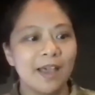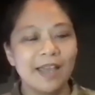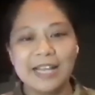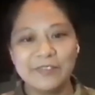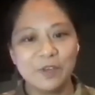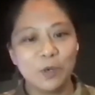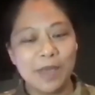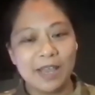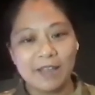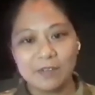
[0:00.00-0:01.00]
I'd have to go
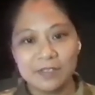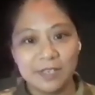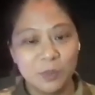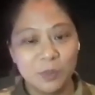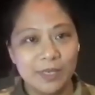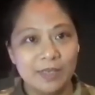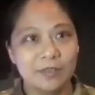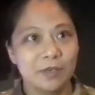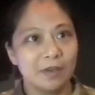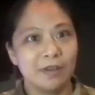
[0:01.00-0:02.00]
back after 6
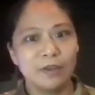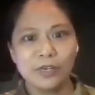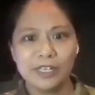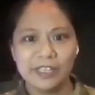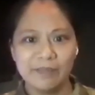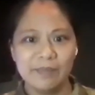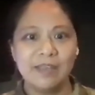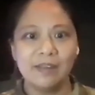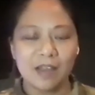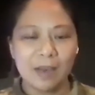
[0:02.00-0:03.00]
weeks, or you're going to give
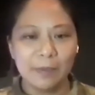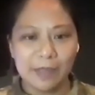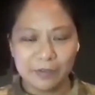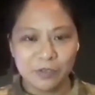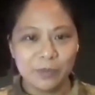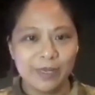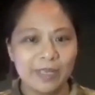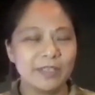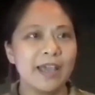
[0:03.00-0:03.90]
me a couple extra weeks.